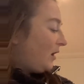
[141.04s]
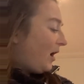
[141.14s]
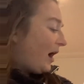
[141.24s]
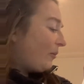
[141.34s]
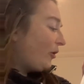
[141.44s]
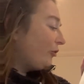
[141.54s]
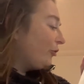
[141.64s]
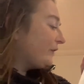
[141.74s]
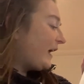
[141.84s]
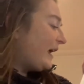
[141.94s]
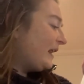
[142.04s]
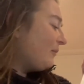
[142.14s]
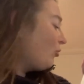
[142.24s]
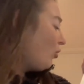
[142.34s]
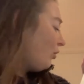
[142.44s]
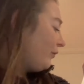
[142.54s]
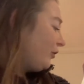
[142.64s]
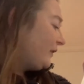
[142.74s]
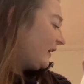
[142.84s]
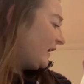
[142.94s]
I won't lose any more of
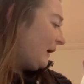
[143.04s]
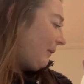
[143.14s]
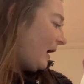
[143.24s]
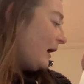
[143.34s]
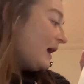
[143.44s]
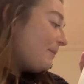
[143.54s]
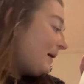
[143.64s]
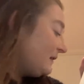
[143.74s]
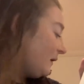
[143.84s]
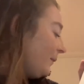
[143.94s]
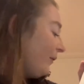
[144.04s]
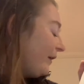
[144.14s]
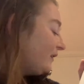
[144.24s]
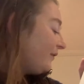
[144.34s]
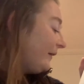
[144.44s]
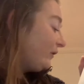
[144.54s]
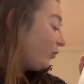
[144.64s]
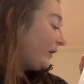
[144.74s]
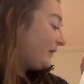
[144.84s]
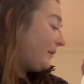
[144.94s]
you, said Kipper. He picked up the rest of his
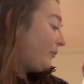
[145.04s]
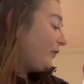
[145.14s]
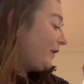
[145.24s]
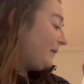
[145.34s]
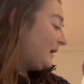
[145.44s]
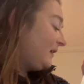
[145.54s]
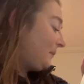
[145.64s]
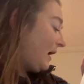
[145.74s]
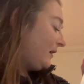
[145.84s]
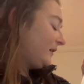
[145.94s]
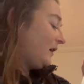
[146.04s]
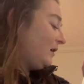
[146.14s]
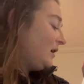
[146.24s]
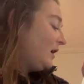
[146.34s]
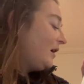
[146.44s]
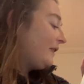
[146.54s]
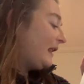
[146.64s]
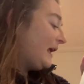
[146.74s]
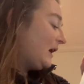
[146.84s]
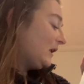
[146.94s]
toys and put them in his basket.
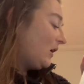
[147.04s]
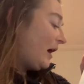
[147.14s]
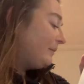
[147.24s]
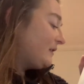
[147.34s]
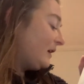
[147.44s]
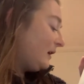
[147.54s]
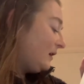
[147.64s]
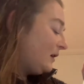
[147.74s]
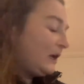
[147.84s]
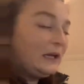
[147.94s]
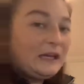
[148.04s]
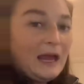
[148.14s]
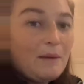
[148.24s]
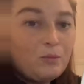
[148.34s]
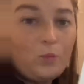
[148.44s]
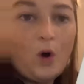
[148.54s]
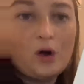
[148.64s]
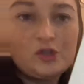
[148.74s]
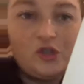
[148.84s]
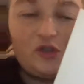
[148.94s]
Then he climbed in and kept watch